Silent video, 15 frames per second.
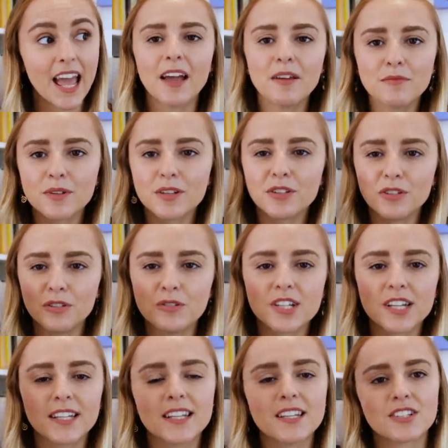I am
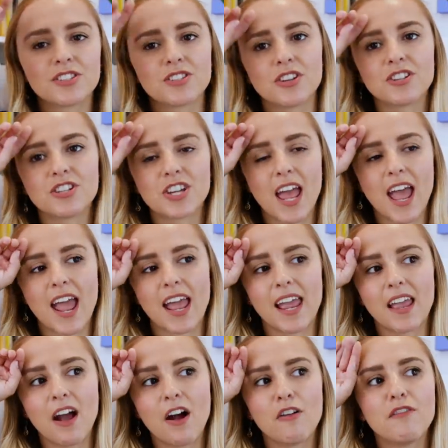usually such
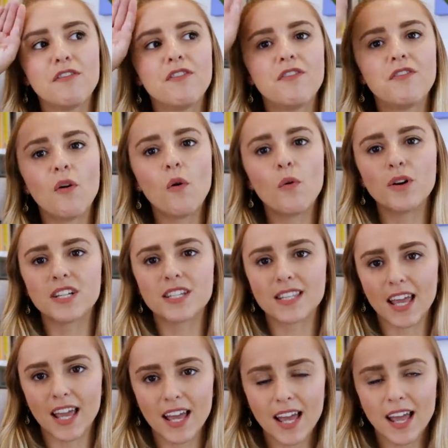a forward
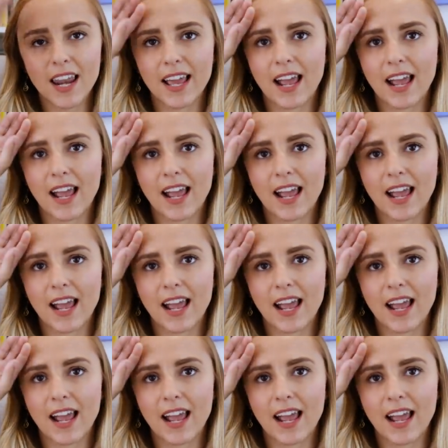thinker,